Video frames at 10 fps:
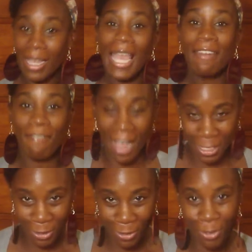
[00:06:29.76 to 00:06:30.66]

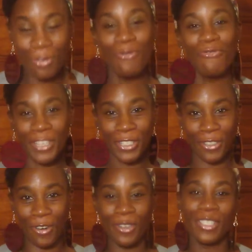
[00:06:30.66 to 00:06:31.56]
advise you to do
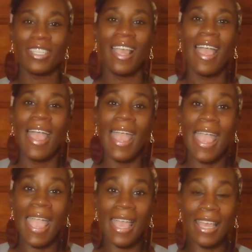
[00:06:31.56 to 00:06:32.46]
research
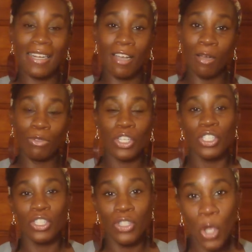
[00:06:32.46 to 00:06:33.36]
and um,
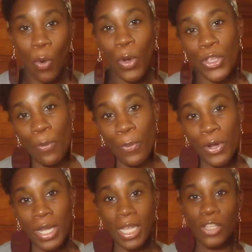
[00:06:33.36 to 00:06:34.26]
just know what you're
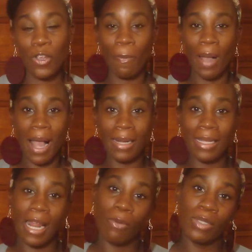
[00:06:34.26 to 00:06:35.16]
putting in your
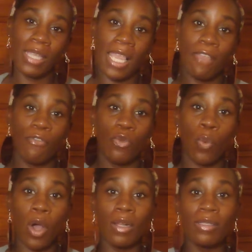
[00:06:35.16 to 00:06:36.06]
body. And I would say if you
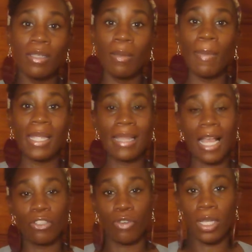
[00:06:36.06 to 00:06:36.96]
wanted to make
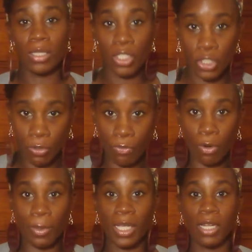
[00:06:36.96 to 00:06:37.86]
that transition
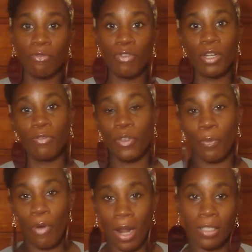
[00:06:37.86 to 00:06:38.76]
from getting rid of your
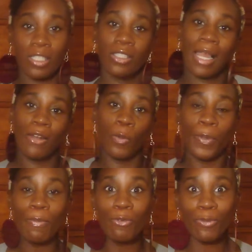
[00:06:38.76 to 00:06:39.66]
products, is I know
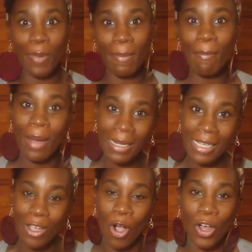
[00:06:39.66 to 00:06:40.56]
people spend
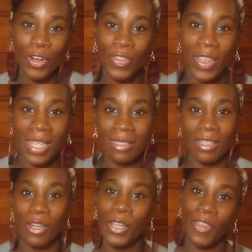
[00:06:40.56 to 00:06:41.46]
money on things
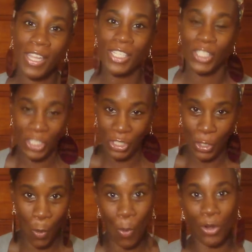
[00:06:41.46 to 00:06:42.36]
and they, they just
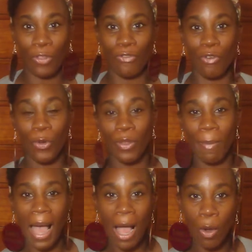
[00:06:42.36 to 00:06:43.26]
don't want to throw
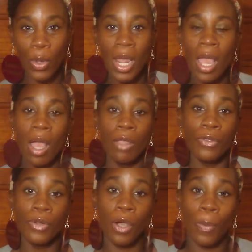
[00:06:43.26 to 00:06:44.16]
them out.
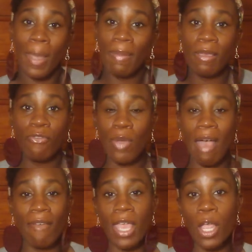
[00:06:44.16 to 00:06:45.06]
You know, maybe if you
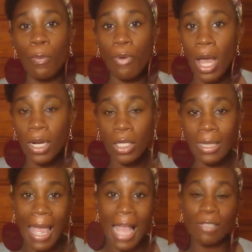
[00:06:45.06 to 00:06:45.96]
have a hair product
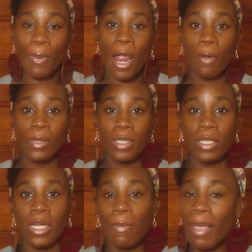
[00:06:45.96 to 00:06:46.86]
that has parabens
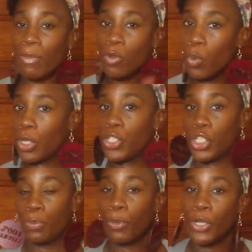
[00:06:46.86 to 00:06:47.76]
in it, maybe you want to
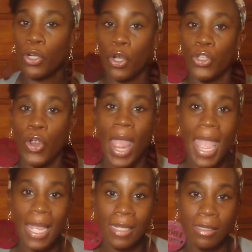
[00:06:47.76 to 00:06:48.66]
just put it on your
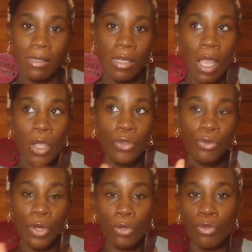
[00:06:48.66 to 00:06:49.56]
ends. You
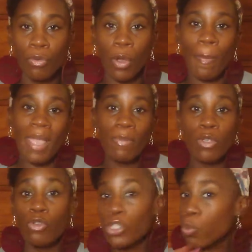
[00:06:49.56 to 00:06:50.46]
know, you maybe
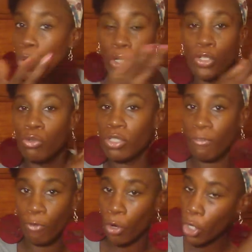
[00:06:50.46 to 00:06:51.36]
you just want to use
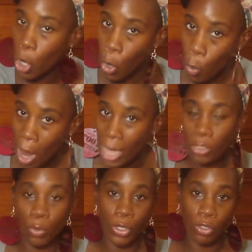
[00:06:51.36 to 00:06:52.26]
it for a
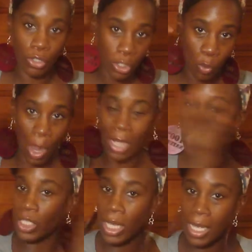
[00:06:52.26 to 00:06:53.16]
co-wash where you're just
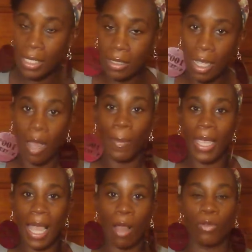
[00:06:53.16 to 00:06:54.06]
washing it and it's
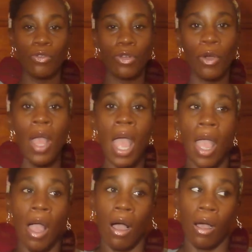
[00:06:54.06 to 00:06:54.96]
coming out. You know,
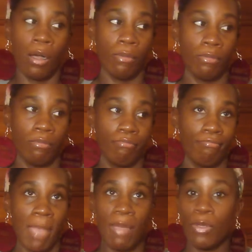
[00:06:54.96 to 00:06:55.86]

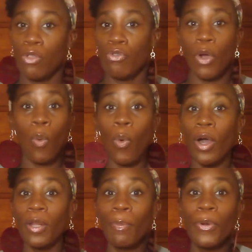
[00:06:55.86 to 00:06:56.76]
um, maybe you don't
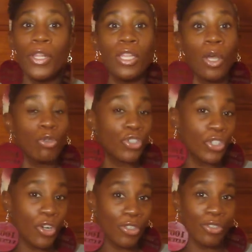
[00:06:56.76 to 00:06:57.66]
want to put
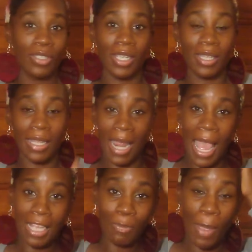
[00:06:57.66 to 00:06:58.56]
lotion on your skin that
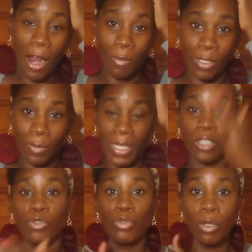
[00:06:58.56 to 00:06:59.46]
has parabens
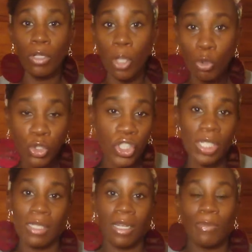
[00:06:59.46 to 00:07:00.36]
because you know lotion
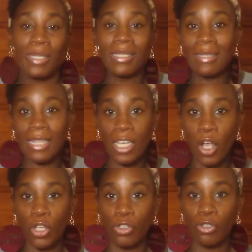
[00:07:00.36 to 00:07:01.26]
is going to be sitting
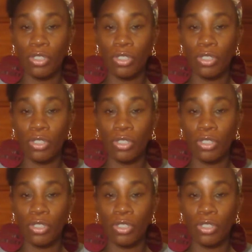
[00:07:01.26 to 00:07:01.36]
on your